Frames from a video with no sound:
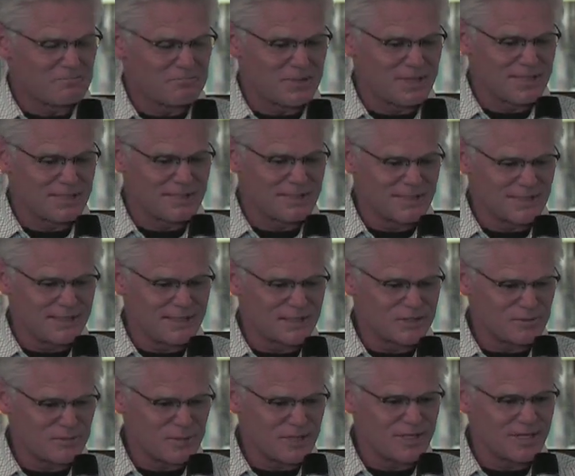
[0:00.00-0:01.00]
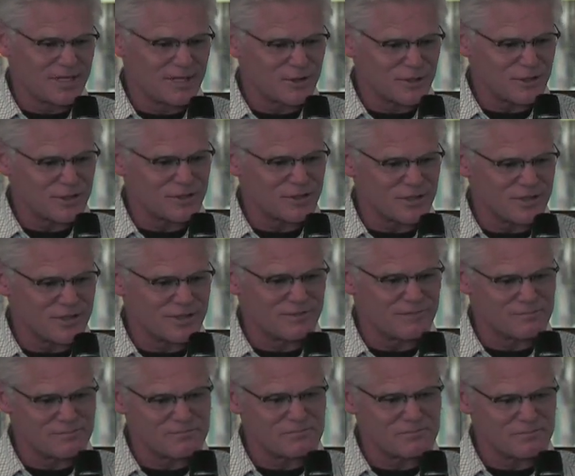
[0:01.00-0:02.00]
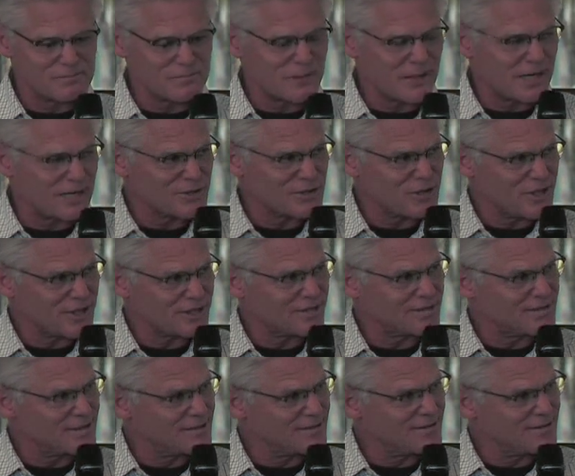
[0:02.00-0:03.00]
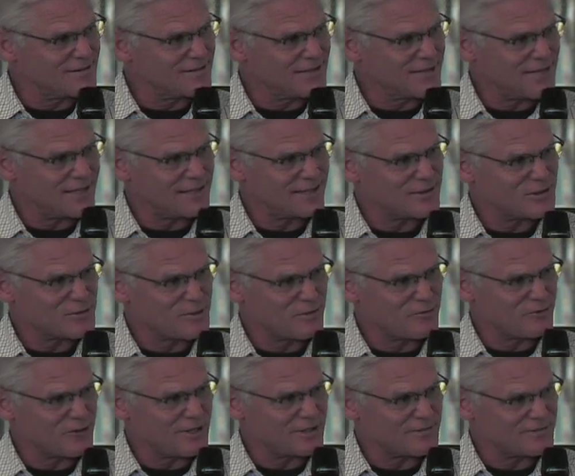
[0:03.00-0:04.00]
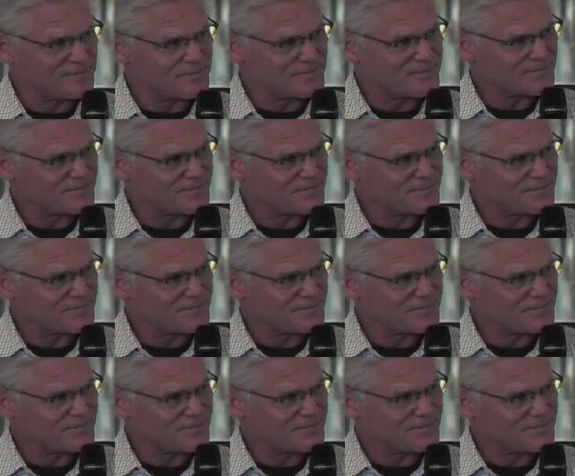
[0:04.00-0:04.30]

but it's been an interesting project, and yeah, it's been fun.